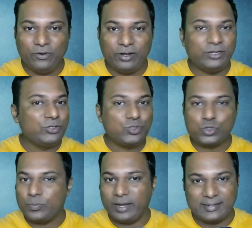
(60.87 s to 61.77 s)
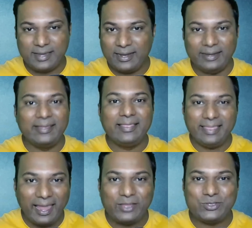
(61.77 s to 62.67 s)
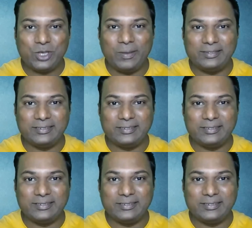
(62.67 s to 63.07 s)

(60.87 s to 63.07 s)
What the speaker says: it. Super excited. Thank you so much.